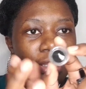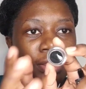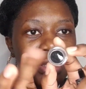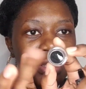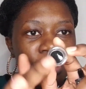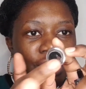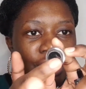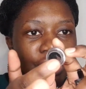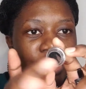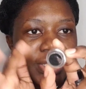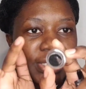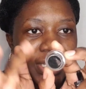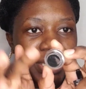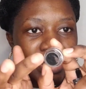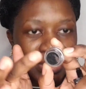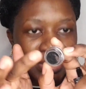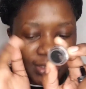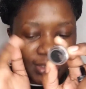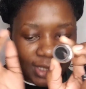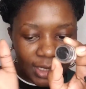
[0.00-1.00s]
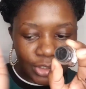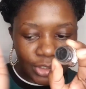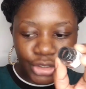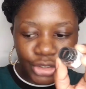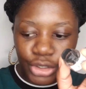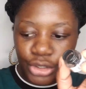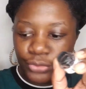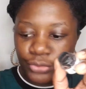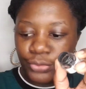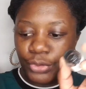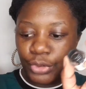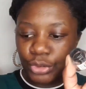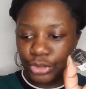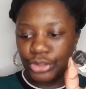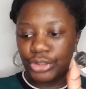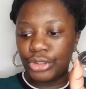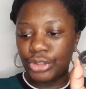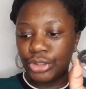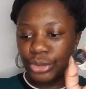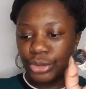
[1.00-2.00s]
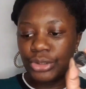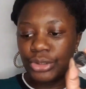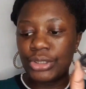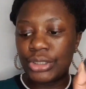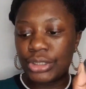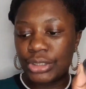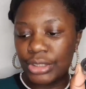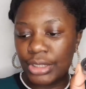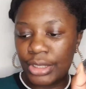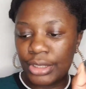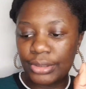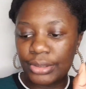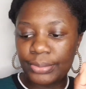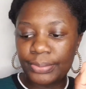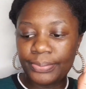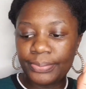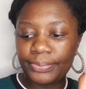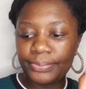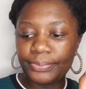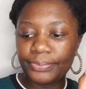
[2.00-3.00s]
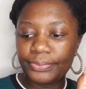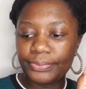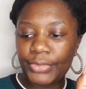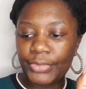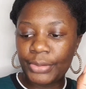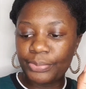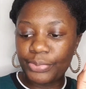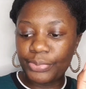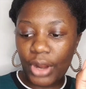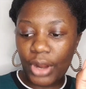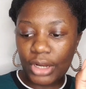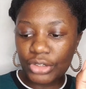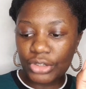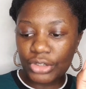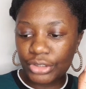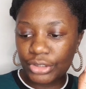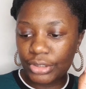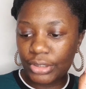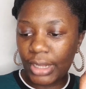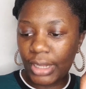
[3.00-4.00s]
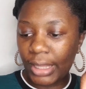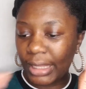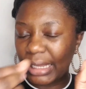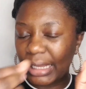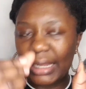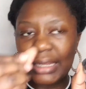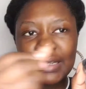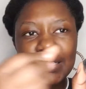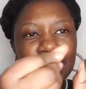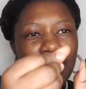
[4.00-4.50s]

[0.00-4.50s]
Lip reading: the gel is inside, so you've got to use a brush, like a